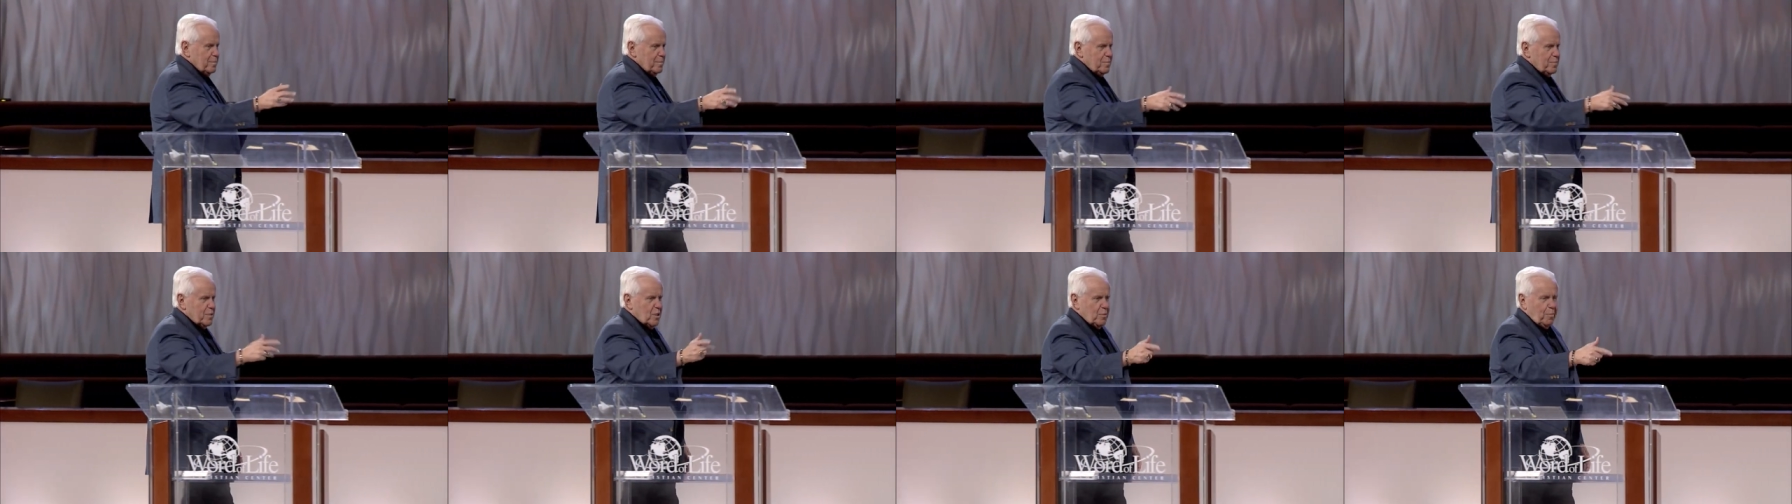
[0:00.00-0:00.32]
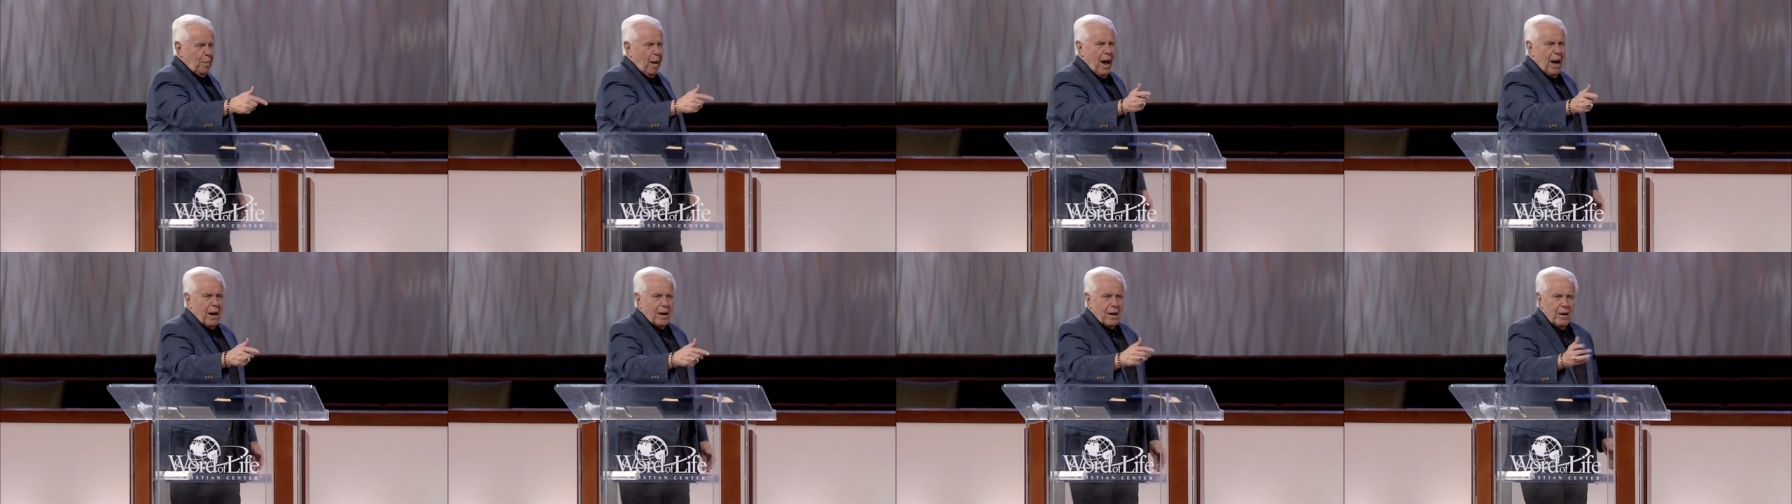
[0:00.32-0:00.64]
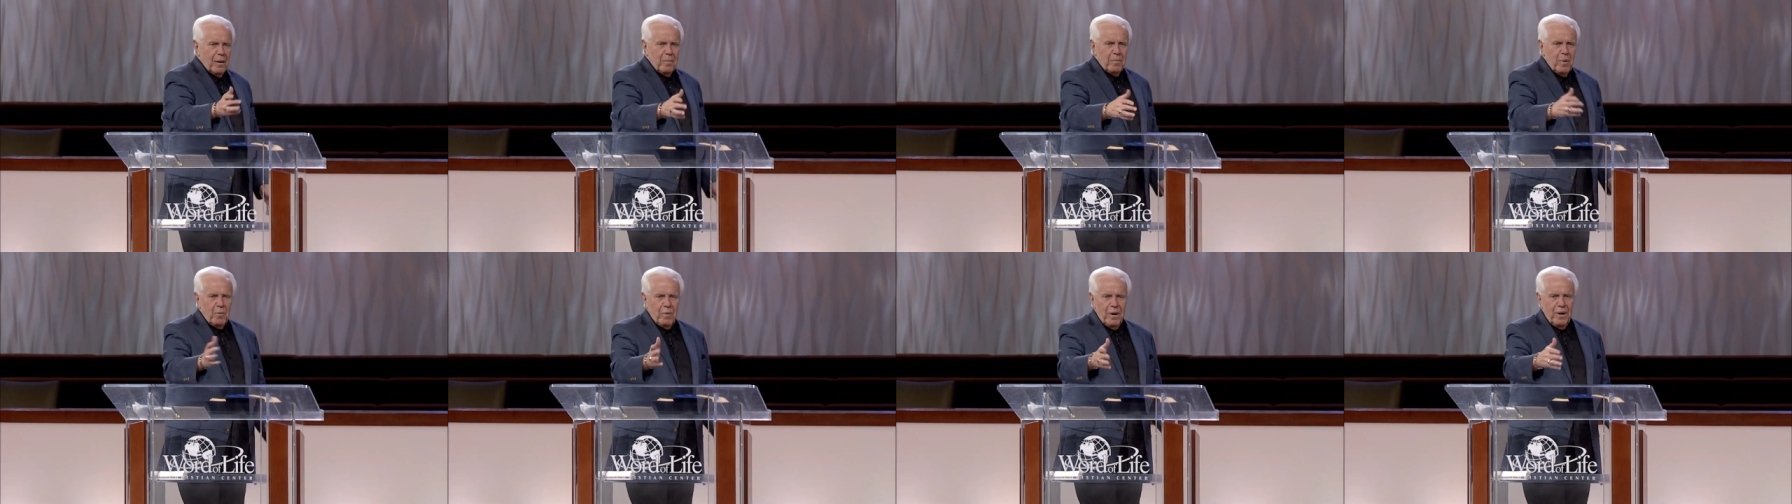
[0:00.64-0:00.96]
spa
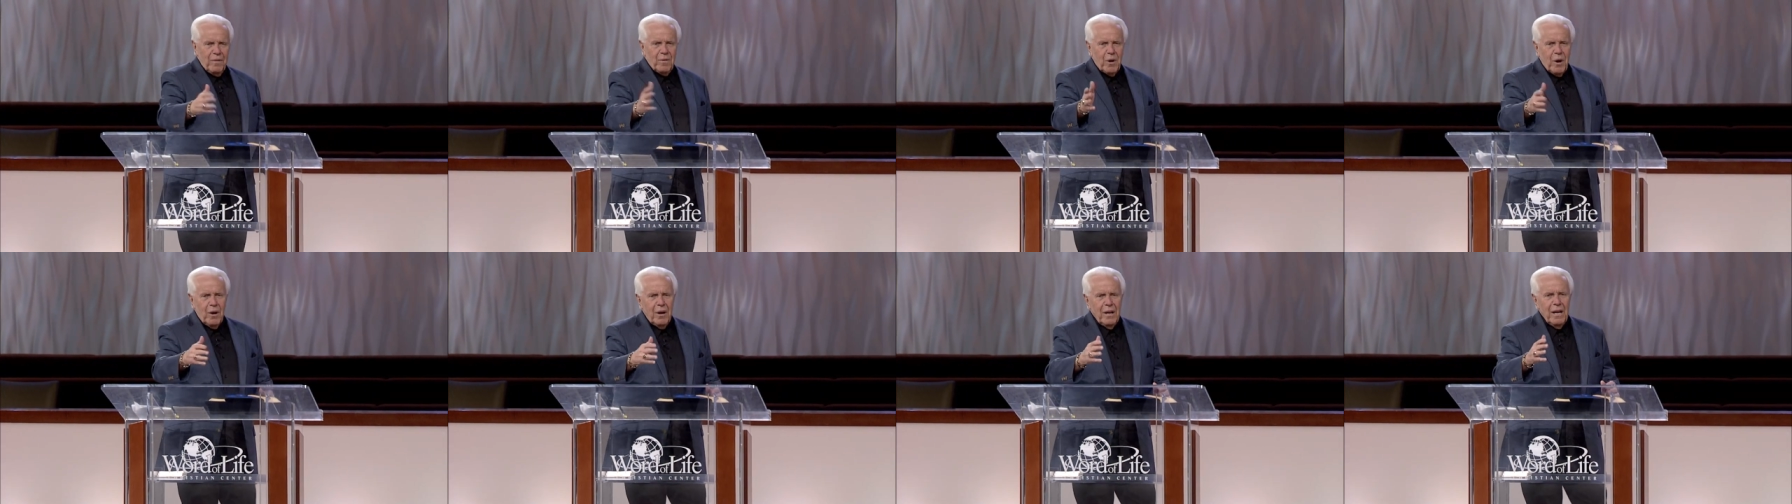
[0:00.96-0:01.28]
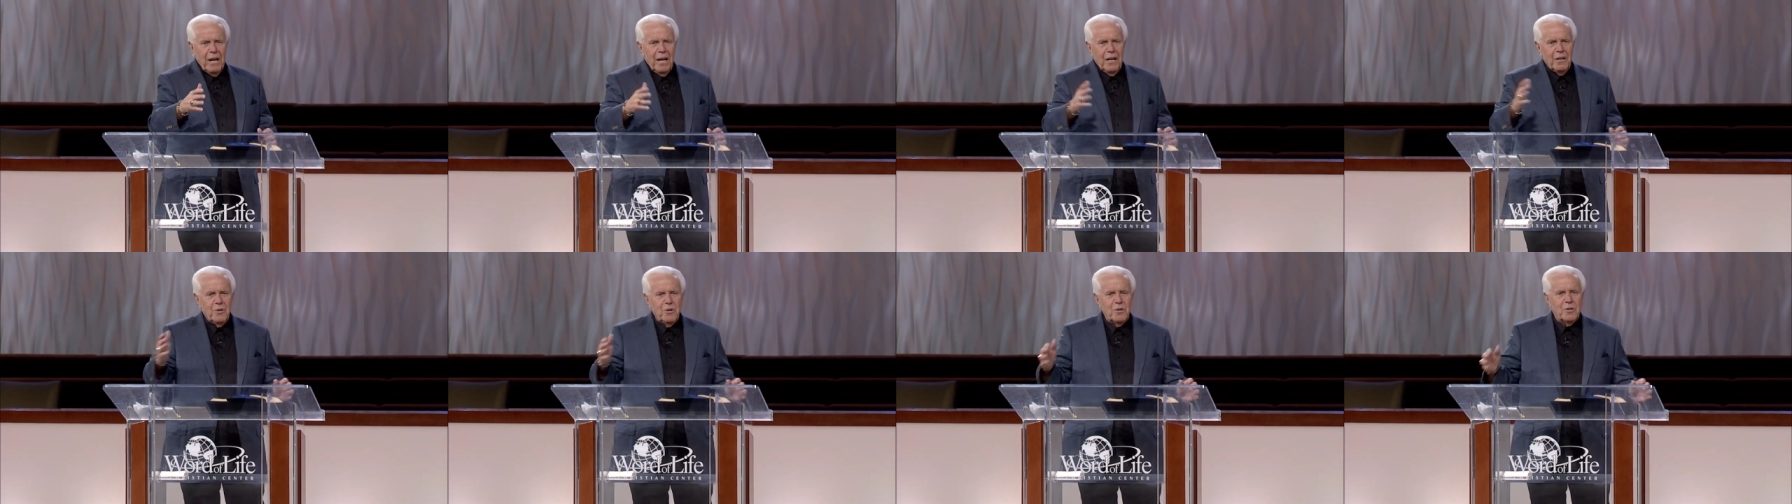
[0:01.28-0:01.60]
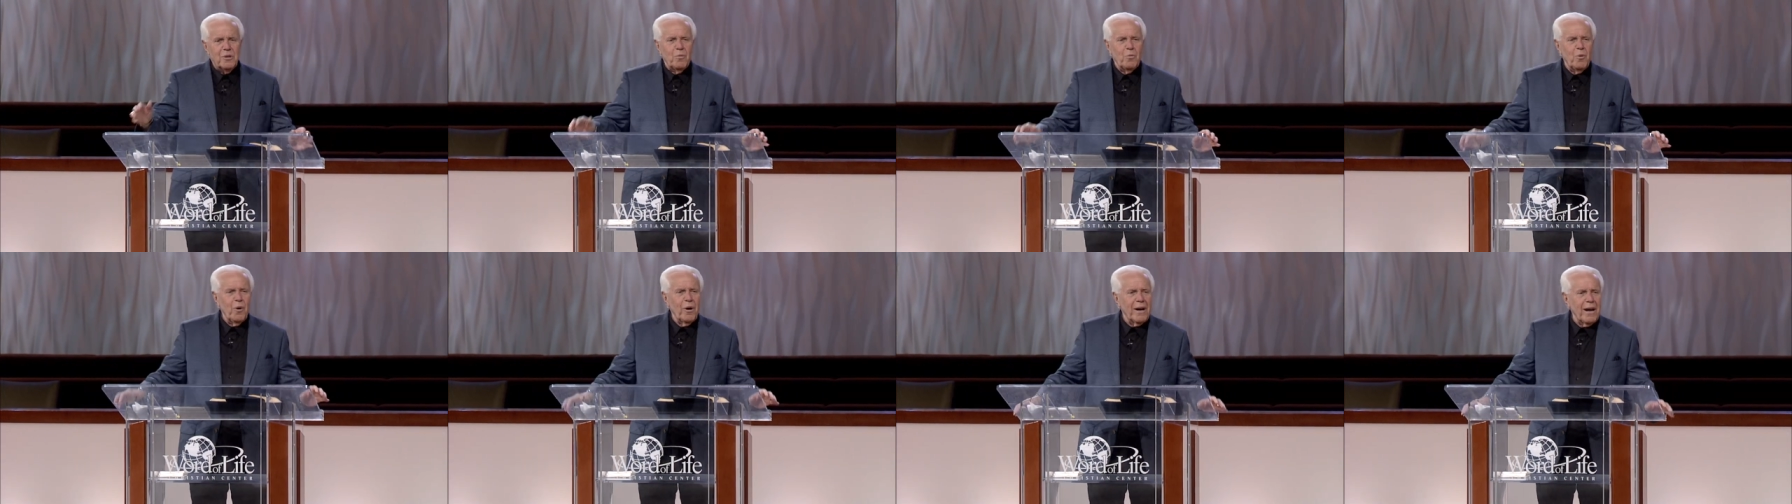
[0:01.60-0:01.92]
club or whatever you call it, do
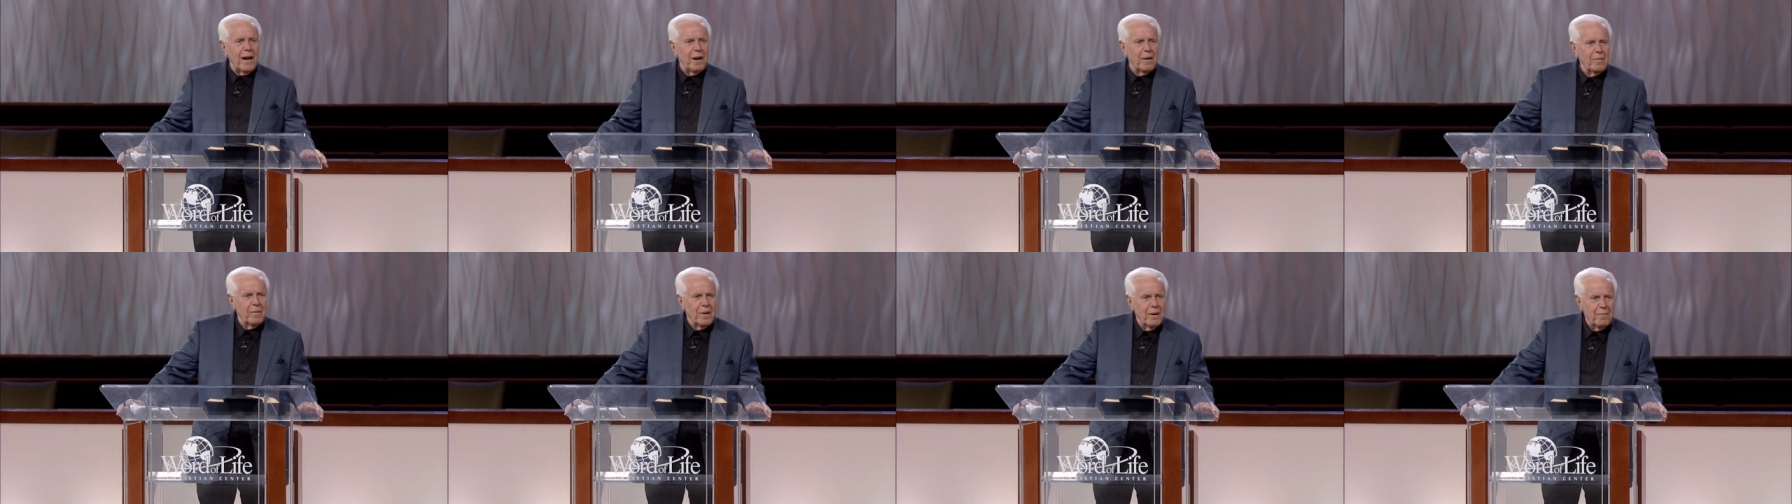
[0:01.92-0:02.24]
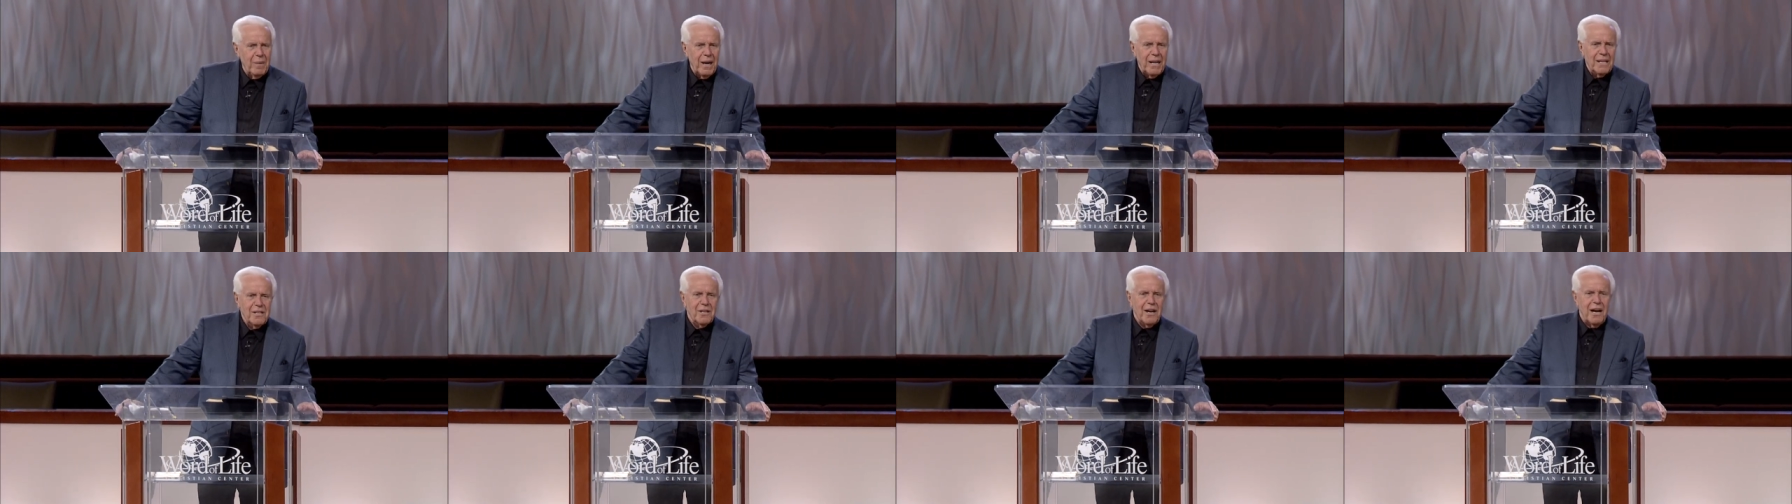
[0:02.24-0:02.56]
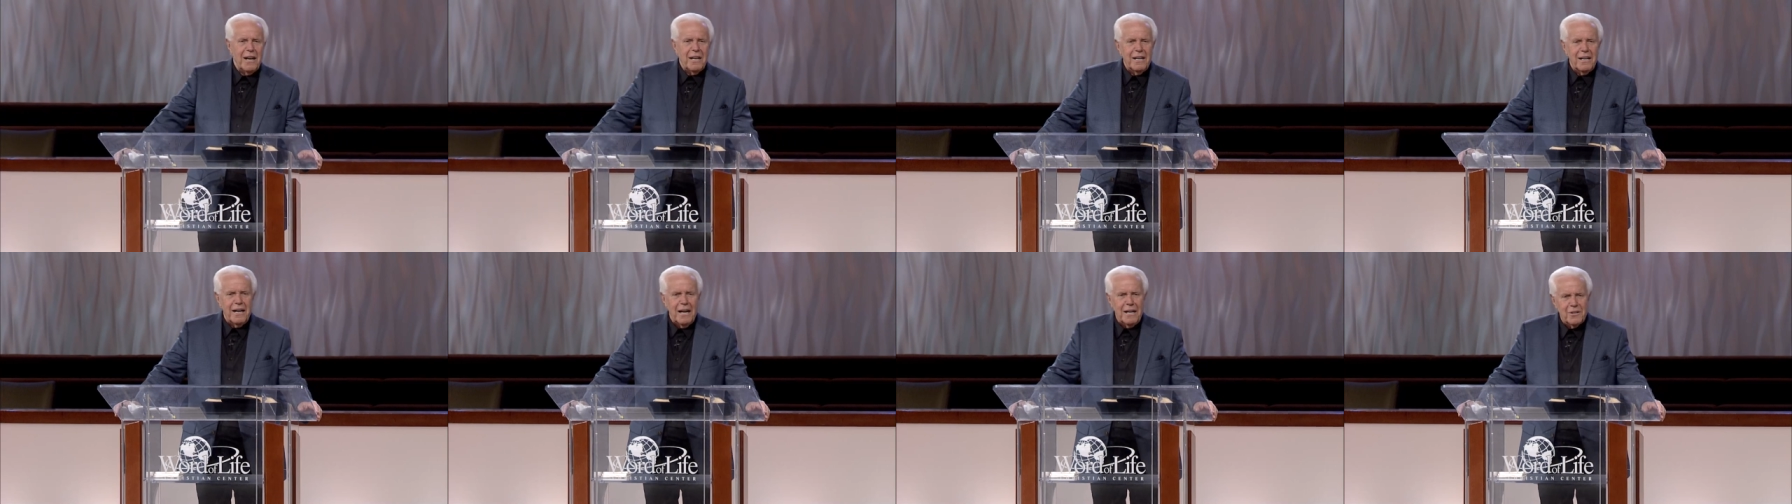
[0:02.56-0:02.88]
some workout, but I
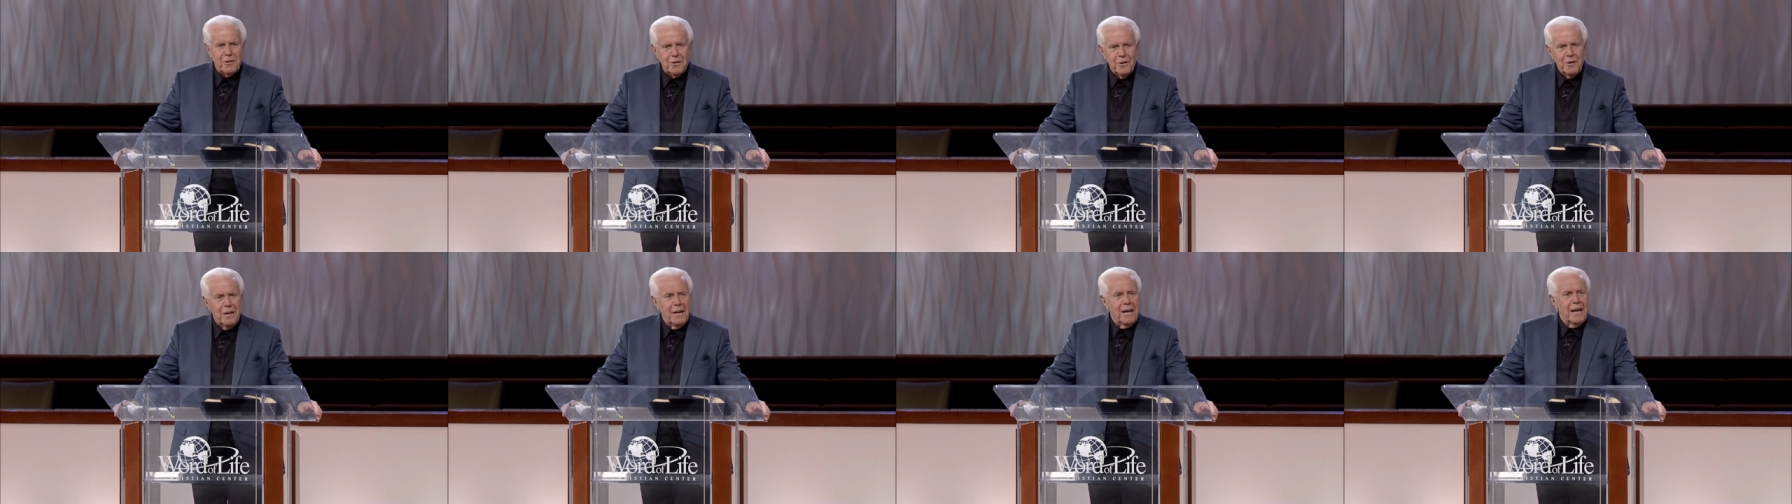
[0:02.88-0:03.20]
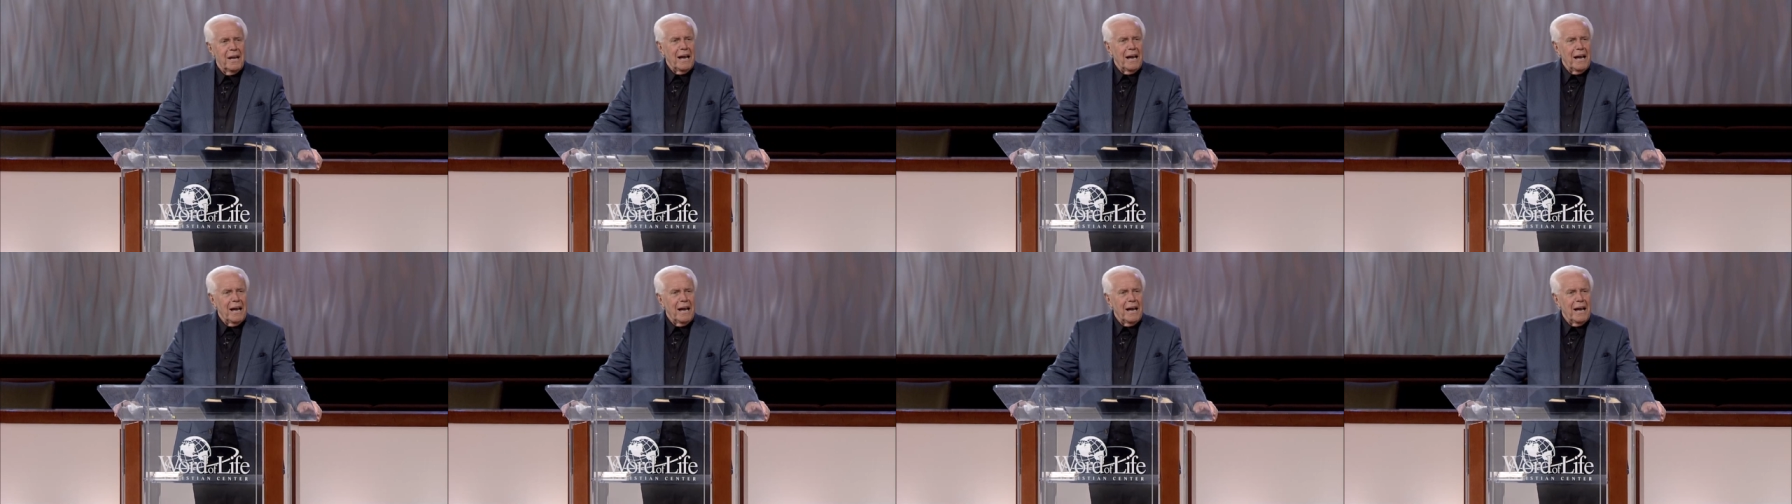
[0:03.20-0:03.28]
decided not to.